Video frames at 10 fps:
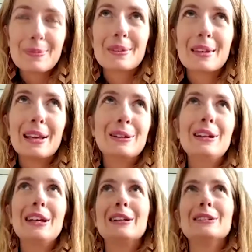
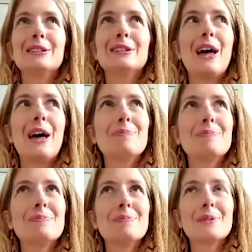including
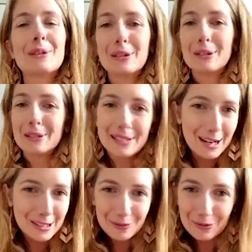
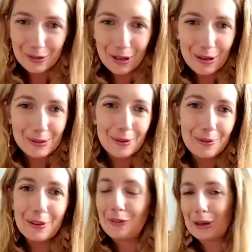consent for those who
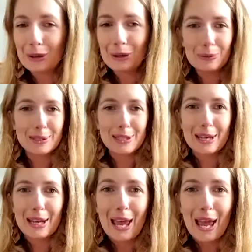we filmed,
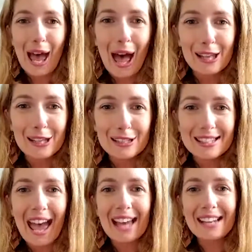and
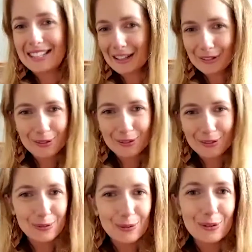editing the
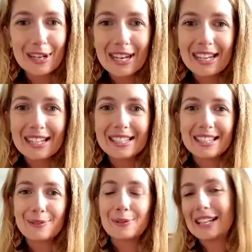stories and
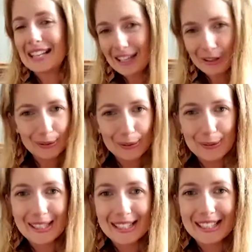all the
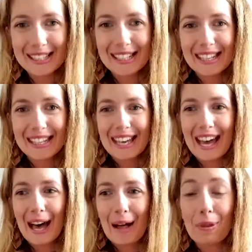legals. And
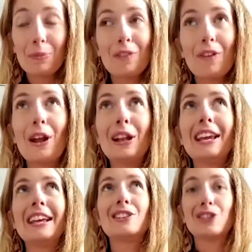we've
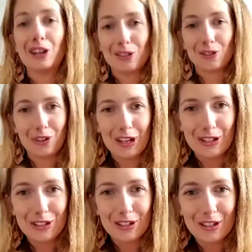only just
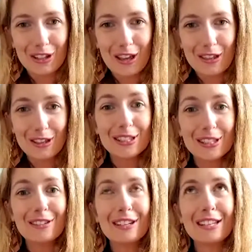finished the
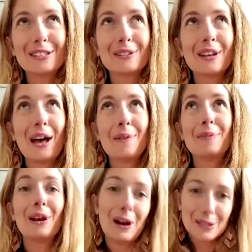series
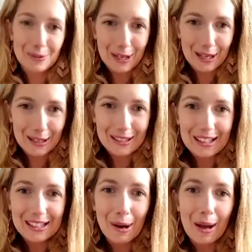last week,
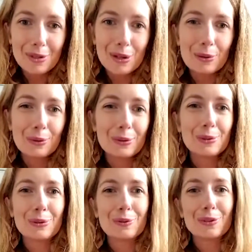so I'm doing all the
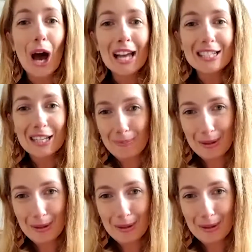sort of tidy up at the